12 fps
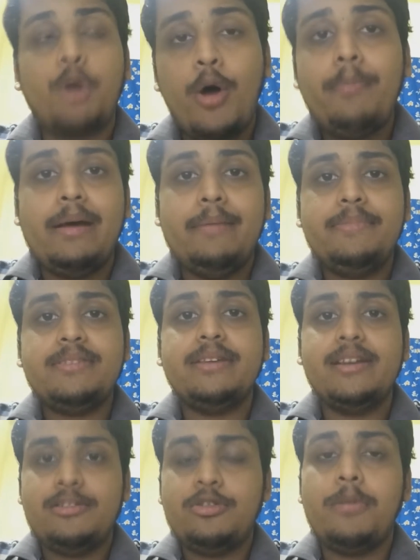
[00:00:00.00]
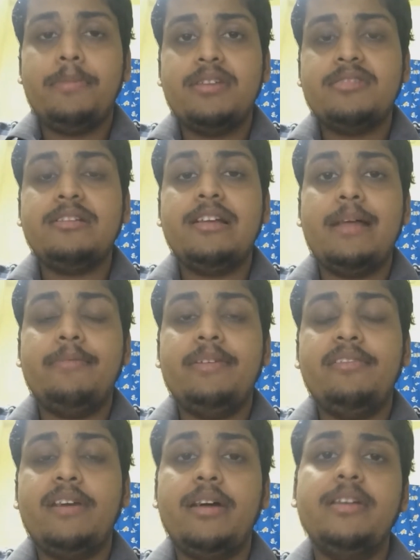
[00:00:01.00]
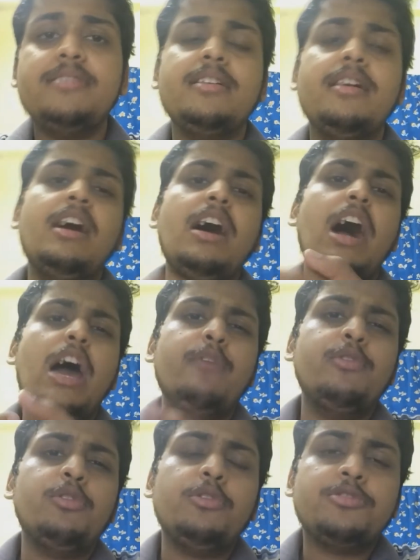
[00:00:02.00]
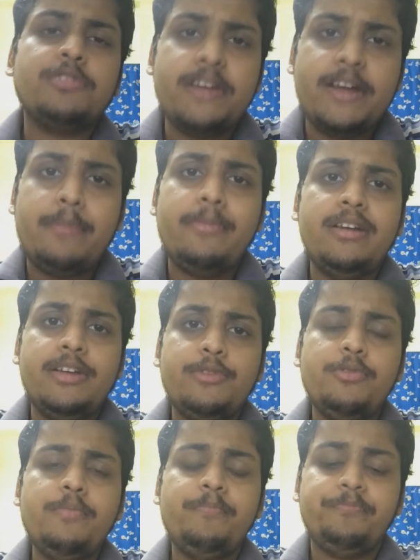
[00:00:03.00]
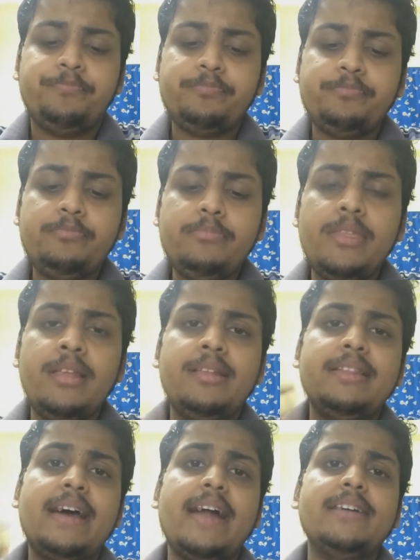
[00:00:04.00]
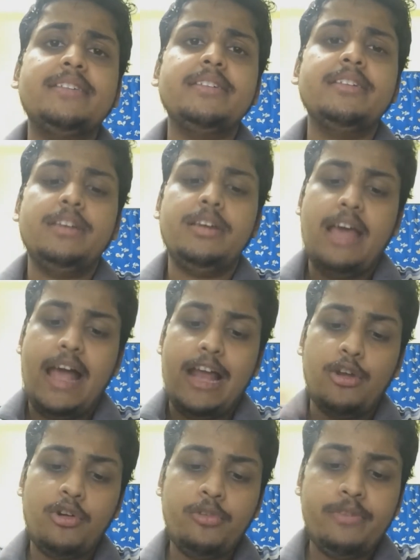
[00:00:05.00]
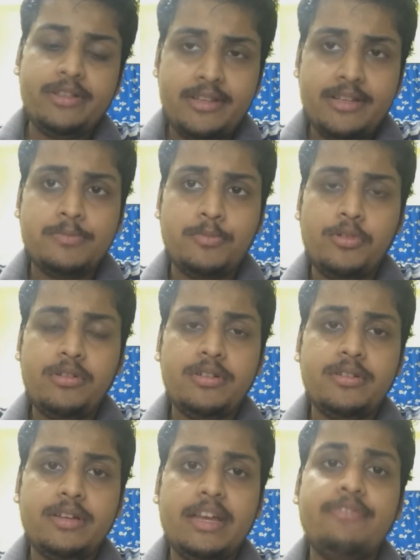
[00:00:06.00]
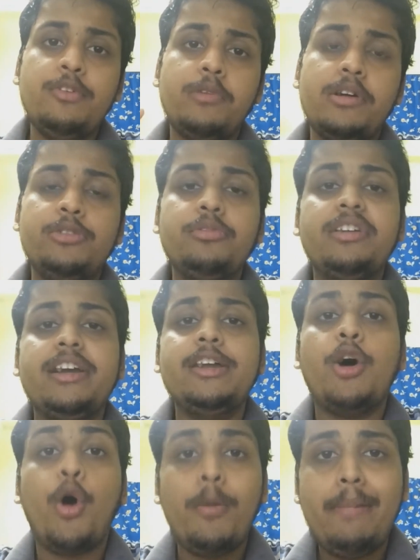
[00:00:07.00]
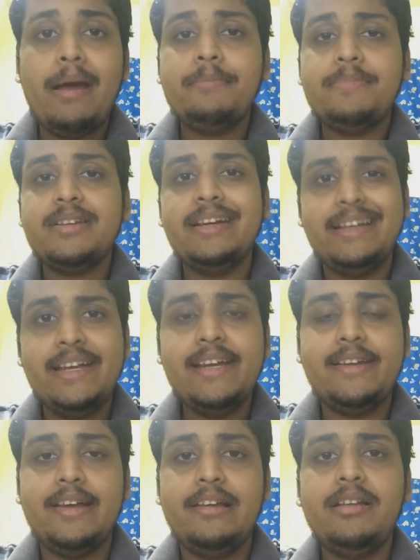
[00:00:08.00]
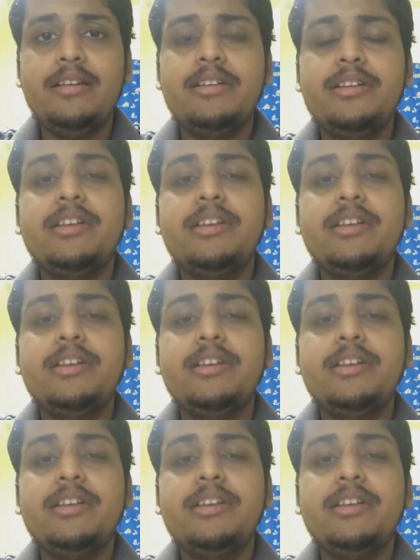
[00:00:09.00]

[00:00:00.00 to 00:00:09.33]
op amps, that is operational amplifiers. I would also recommend you that along with this book, if you want to read op amps in detail,